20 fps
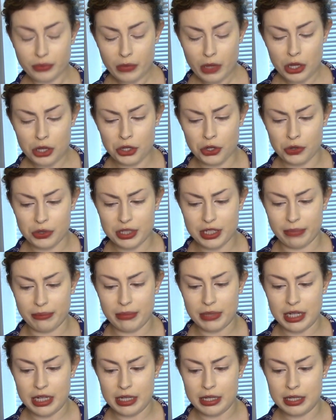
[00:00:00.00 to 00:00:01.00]
you know,
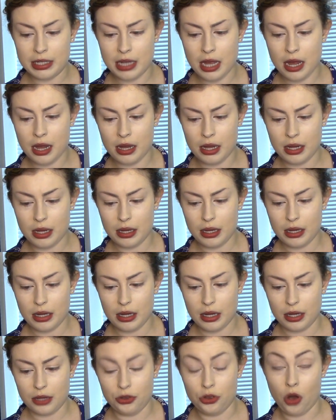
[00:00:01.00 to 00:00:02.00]
somebody's
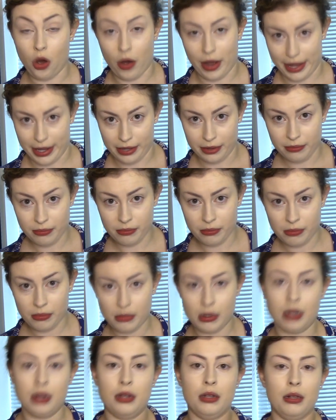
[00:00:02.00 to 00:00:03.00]
not in,
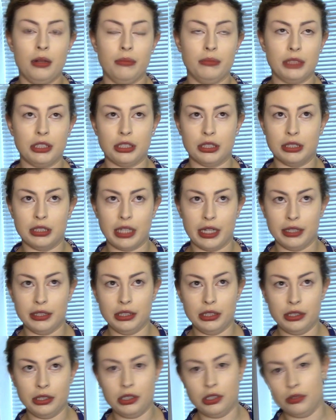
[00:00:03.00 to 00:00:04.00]
because
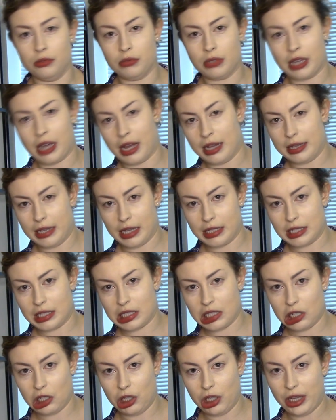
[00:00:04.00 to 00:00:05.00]
then you can't
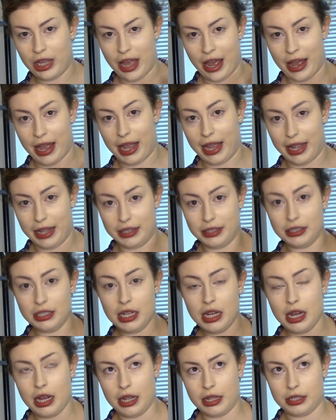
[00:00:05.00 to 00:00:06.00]
necessarily get in
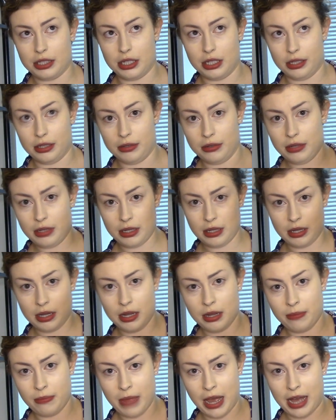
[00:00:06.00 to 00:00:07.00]
to
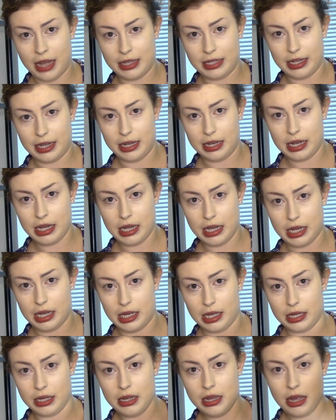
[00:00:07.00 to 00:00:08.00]
hand in
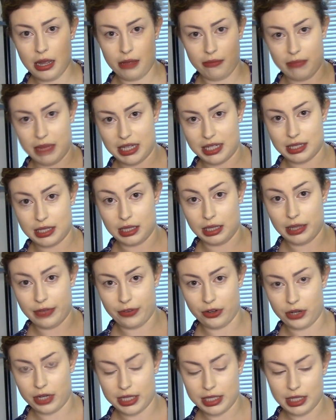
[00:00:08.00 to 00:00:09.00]
a missed
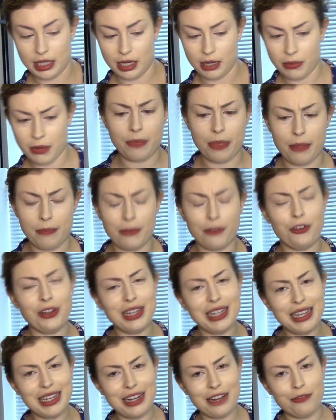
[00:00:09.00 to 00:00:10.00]
delivery slip. But
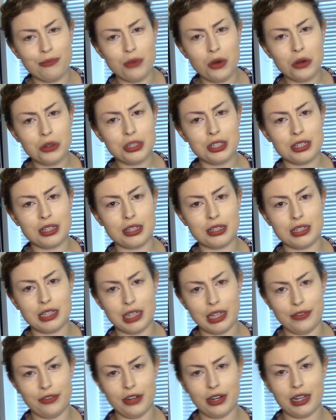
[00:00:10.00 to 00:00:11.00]
funnily enough, most
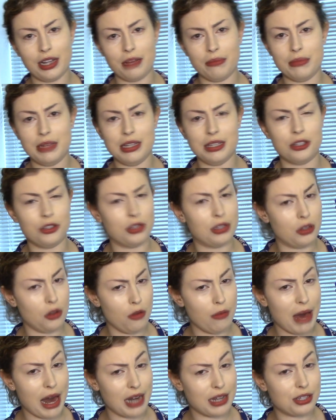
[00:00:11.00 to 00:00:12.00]
delivery companies do
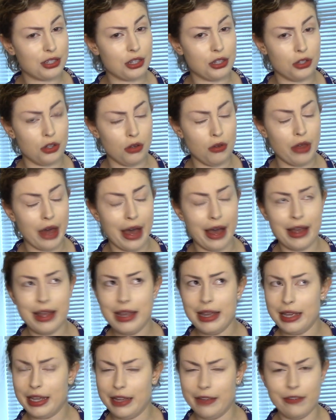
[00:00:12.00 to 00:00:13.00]
manage to do that,
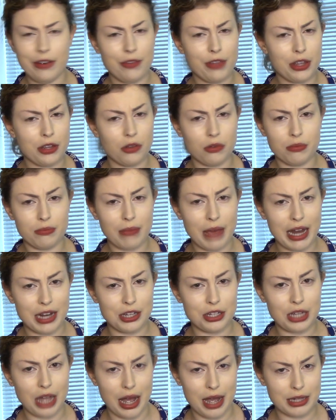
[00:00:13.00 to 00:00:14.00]
even if they don't
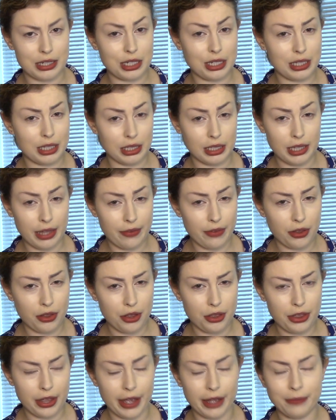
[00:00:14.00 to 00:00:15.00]
manage to actually deliver the
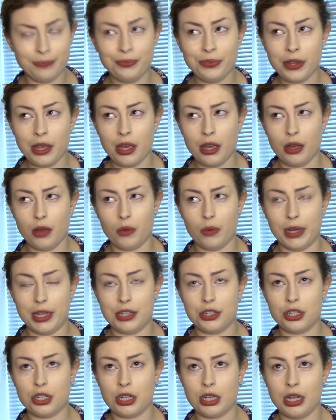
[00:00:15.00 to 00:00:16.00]
thing,
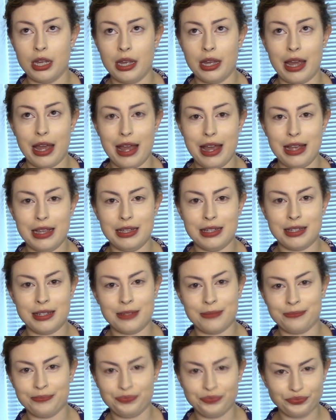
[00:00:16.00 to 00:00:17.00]
which
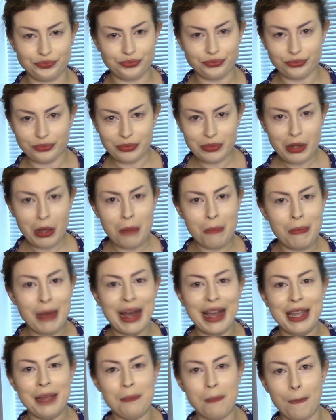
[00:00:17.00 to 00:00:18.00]
is
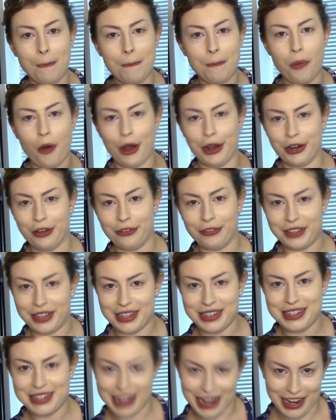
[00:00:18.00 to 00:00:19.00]
my point of
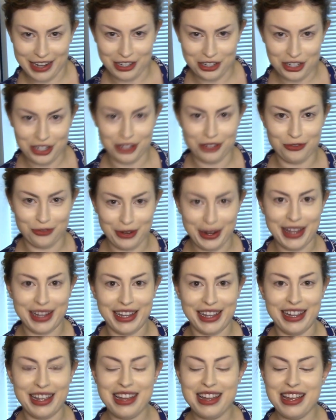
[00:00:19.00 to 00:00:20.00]
contention
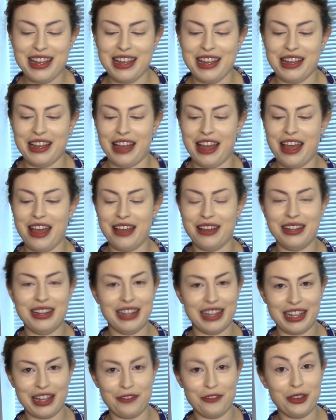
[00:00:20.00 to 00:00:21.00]
really.
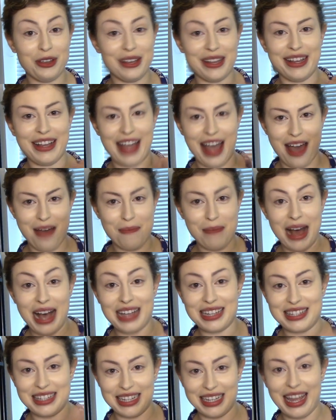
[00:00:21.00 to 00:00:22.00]
Like, if you can get
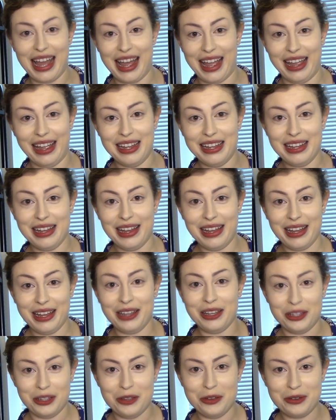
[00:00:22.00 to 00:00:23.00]
past the gate,
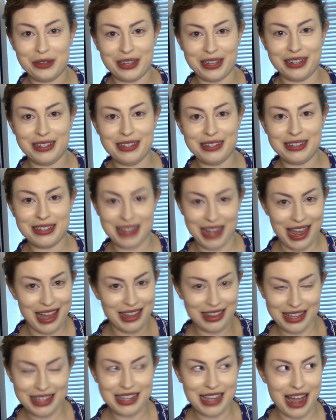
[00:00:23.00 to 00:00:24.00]
you can
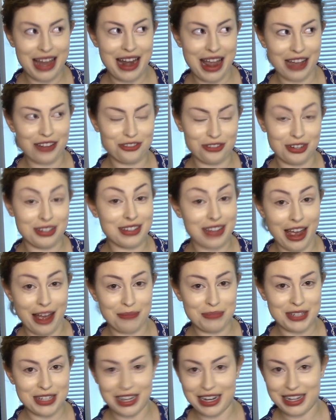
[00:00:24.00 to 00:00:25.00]
take the 10 extra
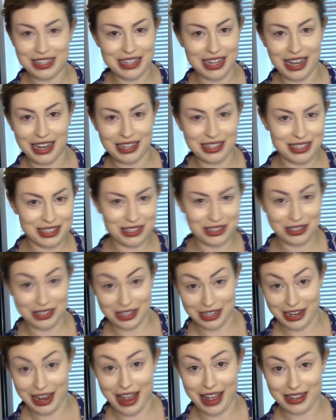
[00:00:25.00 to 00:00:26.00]
steps that it takes
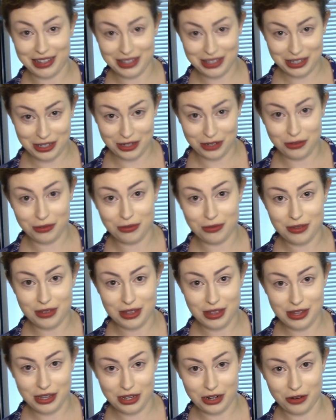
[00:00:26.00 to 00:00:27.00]
to get to,
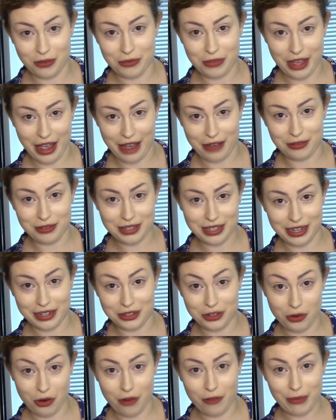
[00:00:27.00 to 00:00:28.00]
you know, the outside
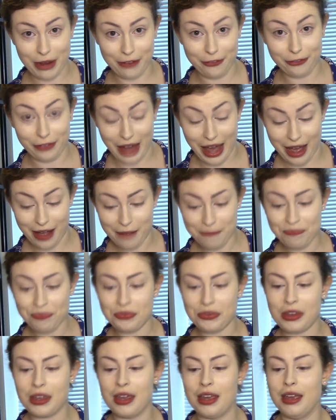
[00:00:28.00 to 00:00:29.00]
door of my flat.
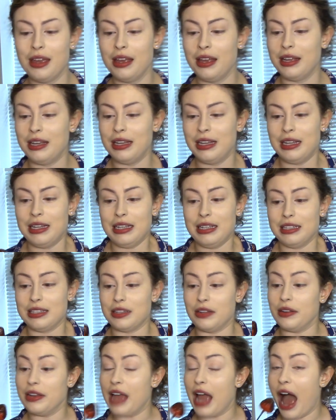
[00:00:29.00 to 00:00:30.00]

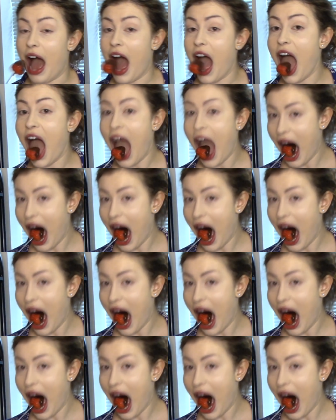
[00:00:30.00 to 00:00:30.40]
So yeah.